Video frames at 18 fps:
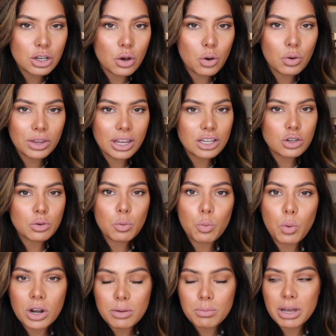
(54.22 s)
So that's
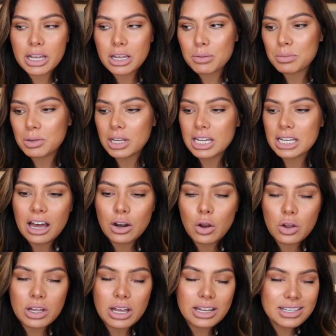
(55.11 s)
one of my complaints.
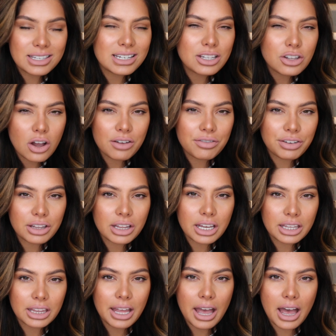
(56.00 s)
I, I did not feel
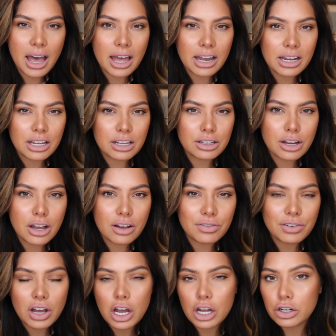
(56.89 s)
like they had
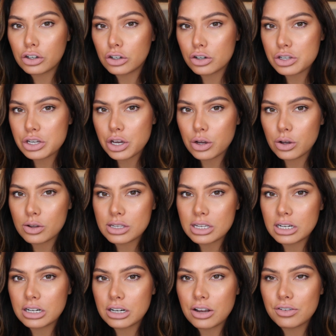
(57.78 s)
enough undertones
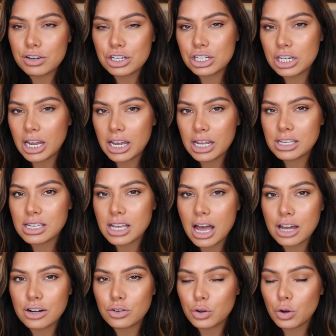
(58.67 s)
and enough shades.
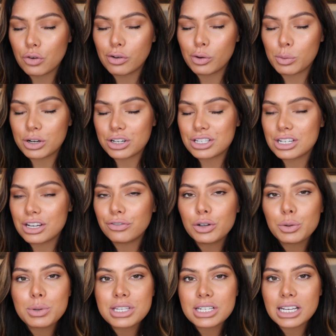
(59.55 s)
I don't know if it works
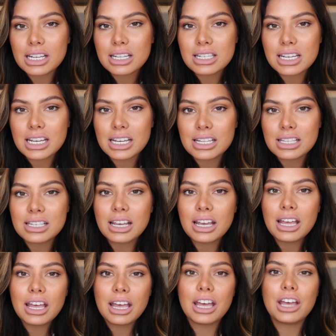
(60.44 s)
different with skin tints,
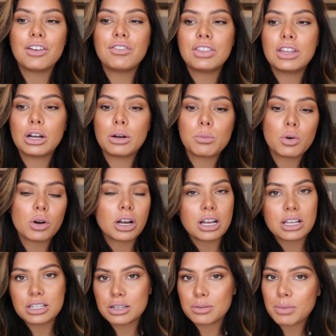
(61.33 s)
if they're more
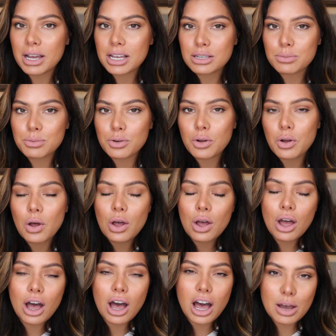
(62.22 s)
customizable,
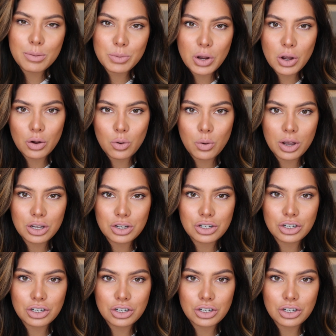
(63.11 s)
I'm not quite